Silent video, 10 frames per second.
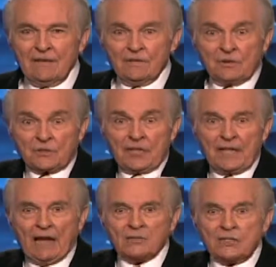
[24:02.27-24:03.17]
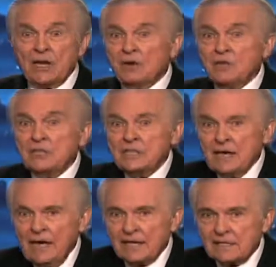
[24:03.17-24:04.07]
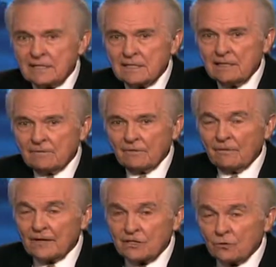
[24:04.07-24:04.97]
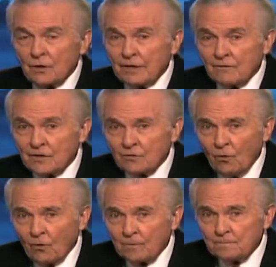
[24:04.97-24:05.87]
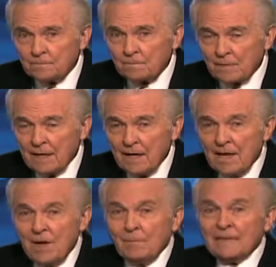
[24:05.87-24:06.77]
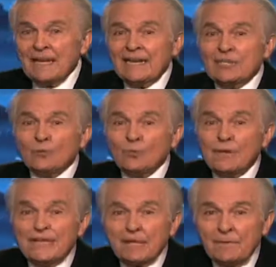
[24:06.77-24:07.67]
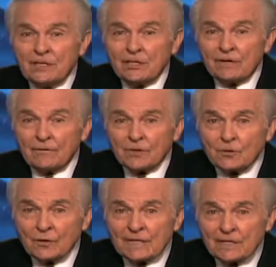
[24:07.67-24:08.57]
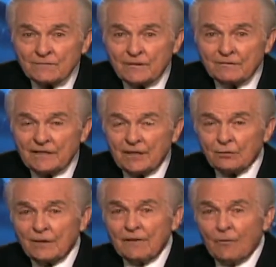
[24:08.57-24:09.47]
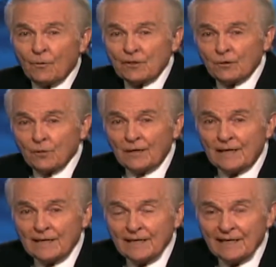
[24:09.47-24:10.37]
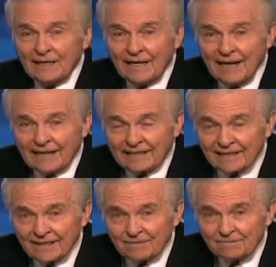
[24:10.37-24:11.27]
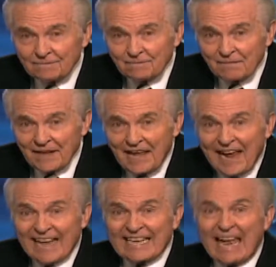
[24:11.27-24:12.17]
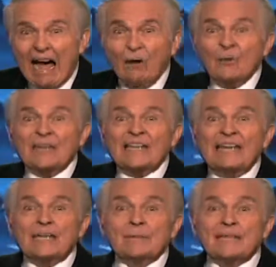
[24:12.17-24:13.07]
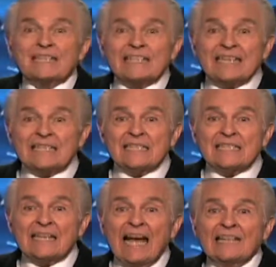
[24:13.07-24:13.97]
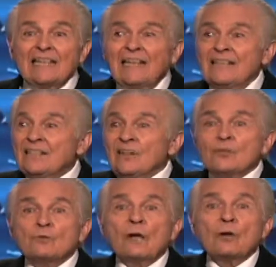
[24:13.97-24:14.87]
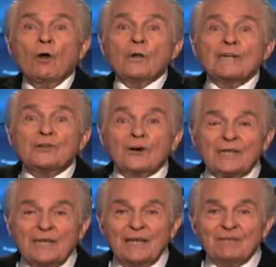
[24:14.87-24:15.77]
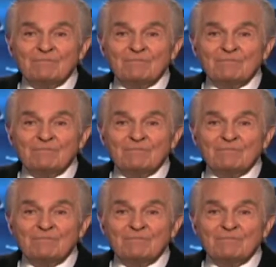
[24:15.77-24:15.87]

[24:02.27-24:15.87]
First 1,000 years, yes. Revelation 20, verse 4. But then he's recommissioned, 1 Corinthians 15, 24 to 28. And now the kingdom extends throughout all eternity.